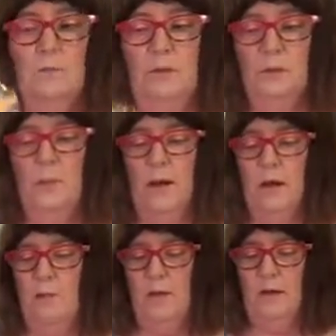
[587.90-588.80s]

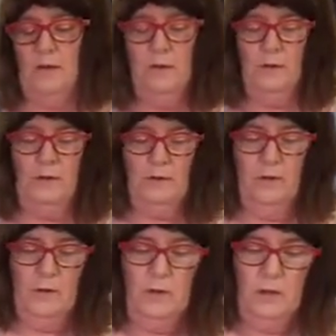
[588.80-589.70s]
spray butter,
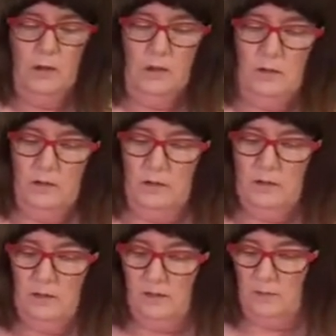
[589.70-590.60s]

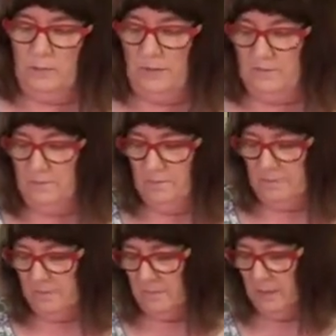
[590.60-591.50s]
just a little bit,
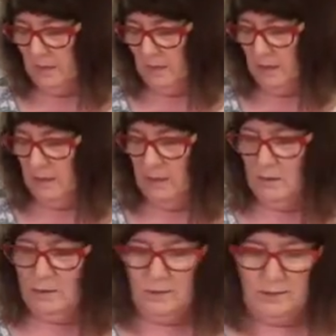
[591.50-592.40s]

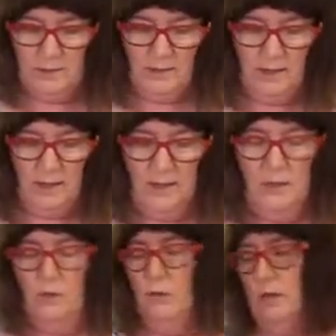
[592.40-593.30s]
just in
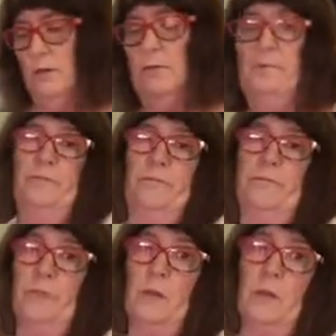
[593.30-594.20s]
case, you know,
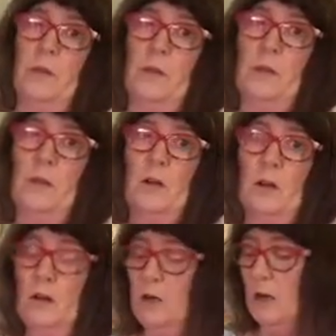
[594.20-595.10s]

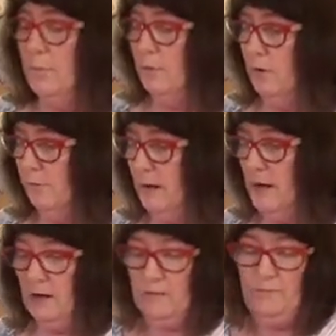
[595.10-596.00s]
our copper
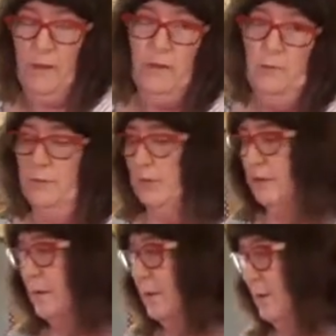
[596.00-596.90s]
pan fails
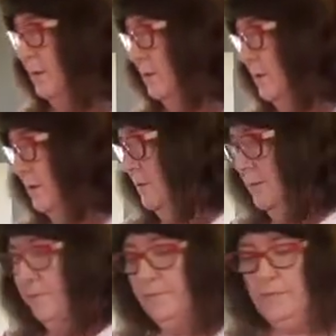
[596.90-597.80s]
us. So,
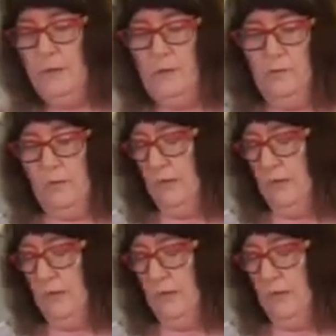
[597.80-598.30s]
all